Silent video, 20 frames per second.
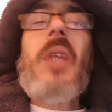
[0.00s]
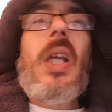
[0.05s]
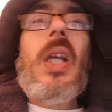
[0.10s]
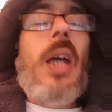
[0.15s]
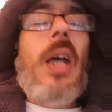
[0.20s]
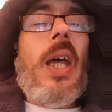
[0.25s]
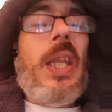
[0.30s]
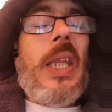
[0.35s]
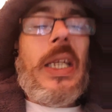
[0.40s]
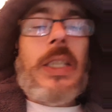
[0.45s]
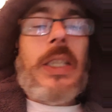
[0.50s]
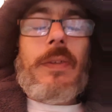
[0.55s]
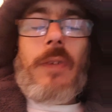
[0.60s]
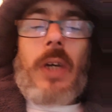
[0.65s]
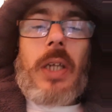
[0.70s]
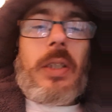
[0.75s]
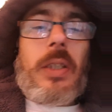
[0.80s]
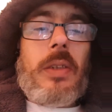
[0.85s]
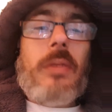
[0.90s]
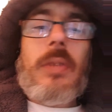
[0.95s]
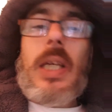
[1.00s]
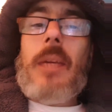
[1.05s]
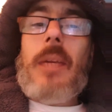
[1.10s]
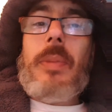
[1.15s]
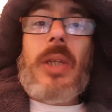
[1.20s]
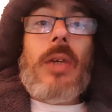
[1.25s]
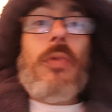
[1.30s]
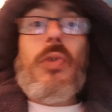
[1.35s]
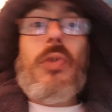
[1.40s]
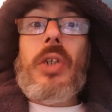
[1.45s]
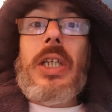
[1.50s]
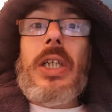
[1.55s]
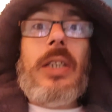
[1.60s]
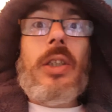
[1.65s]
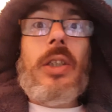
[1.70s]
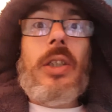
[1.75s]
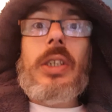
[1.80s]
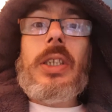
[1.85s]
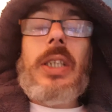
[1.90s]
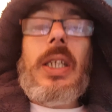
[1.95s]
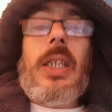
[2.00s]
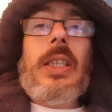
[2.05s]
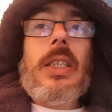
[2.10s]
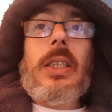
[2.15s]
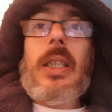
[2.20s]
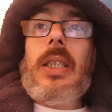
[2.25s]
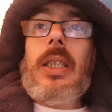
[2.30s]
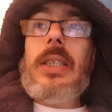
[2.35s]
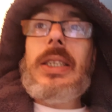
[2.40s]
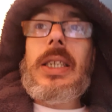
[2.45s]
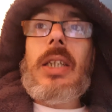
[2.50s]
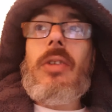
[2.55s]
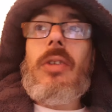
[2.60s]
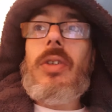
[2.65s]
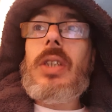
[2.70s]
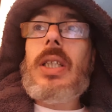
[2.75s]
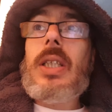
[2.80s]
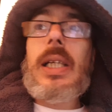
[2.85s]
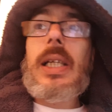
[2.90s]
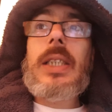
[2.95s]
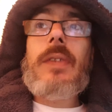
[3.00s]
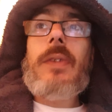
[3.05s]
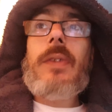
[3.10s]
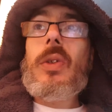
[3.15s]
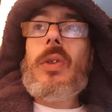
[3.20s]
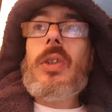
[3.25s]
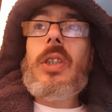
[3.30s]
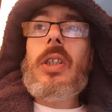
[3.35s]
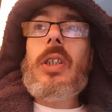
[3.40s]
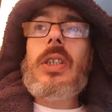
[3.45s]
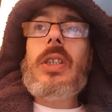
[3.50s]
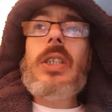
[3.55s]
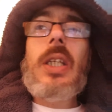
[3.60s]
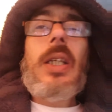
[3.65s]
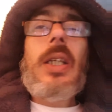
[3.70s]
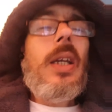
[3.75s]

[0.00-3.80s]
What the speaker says: and that's fine. That'd be a really good season considering the last few years.